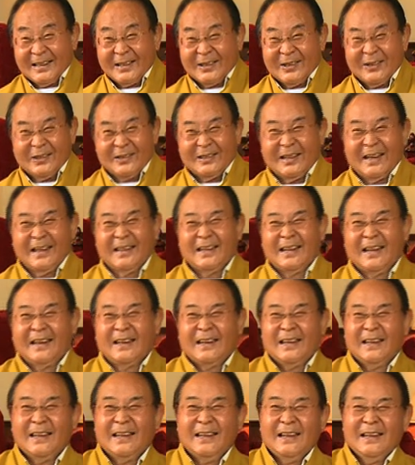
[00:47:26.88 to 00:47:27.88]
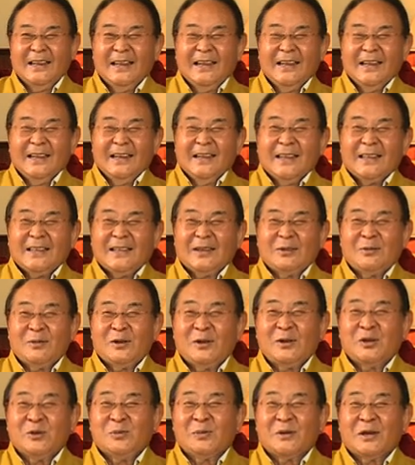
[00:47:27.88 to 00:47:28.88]
and go like that. So
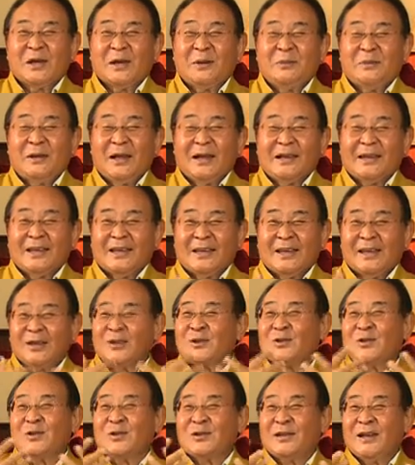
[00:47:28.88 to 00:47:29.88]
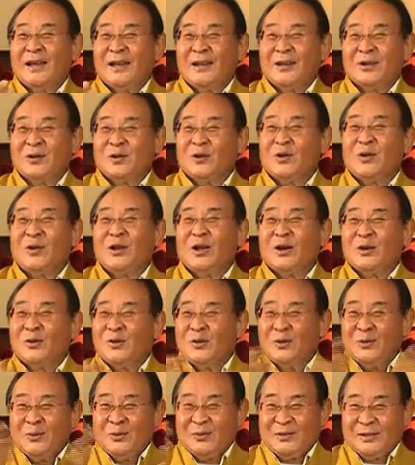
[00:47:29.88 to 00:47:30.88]
when you become like a hitsogi and you call out
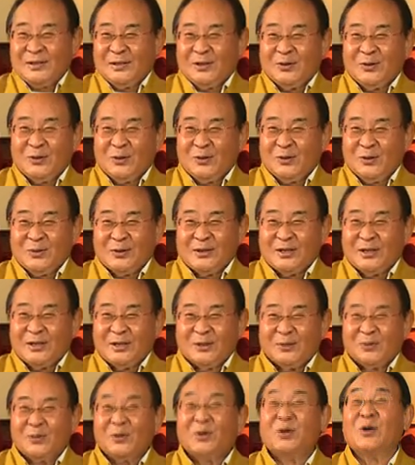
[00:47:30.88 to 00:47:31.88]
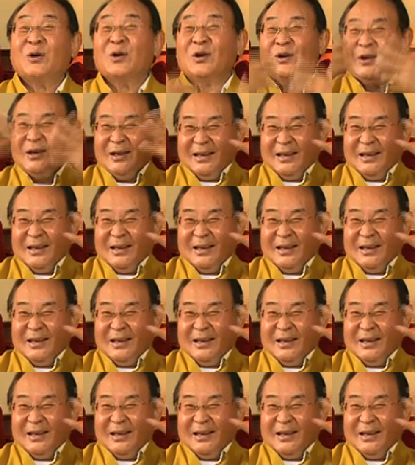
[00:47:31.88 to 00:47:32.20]
Guru Rinpoche, Gurumchi is more.